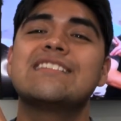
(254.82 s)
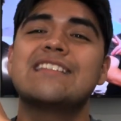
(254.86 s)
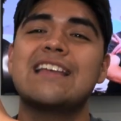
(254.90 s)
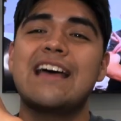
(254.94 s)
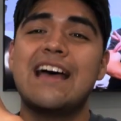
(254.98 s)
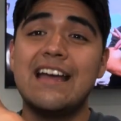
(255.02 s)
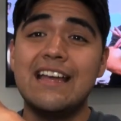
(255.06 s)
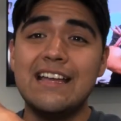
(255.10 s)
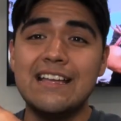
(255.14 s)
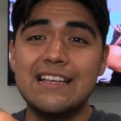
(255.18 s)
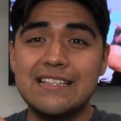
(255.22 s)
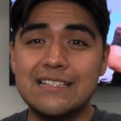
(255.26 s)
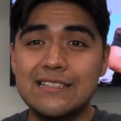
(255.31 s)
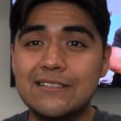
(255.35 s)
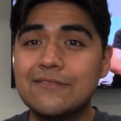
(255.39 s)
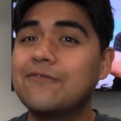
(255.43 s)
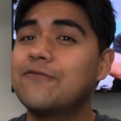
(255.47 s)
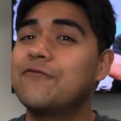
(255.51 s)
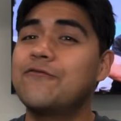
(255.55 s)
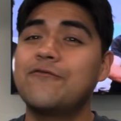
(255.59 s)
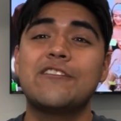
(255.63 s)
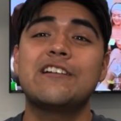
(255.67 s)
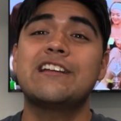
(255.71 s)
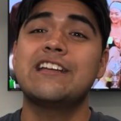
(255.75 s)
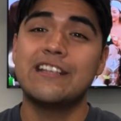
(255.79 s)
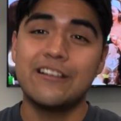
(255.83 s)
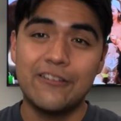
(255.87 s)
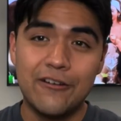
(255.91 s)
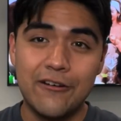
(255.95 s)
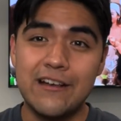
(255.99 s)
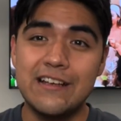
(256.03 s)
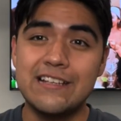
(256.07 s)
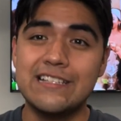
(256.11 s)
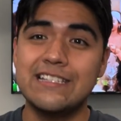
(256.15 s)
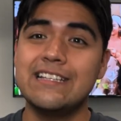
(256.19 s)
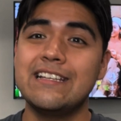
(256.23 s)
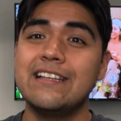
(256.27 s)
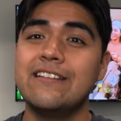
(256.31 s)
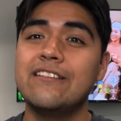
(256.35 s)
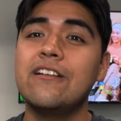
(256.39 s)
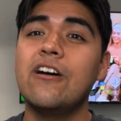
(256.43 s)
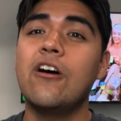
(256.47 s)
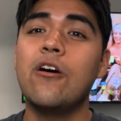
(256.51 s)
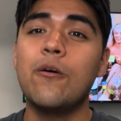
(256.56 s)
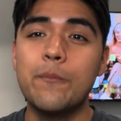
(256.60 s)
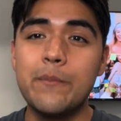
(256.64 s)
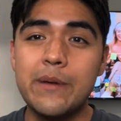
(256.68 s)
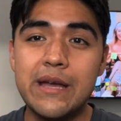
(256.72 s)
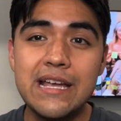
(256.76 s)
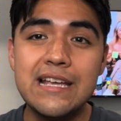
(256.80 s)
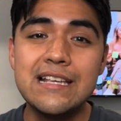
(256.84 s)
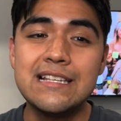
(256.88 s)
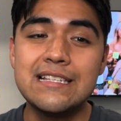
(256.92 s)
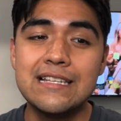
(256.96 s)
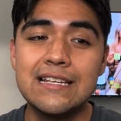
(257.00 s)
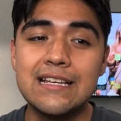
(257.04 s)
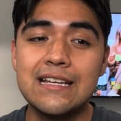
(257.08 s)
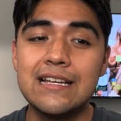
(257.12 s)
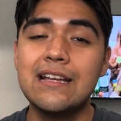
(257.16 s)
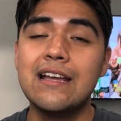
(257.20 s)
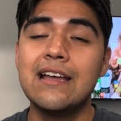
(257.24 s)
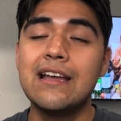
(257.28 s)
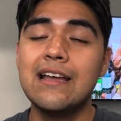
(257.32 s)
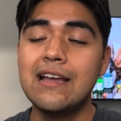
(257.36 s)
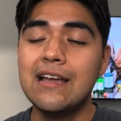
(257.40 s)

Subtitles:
that is freaking crazy and amazing.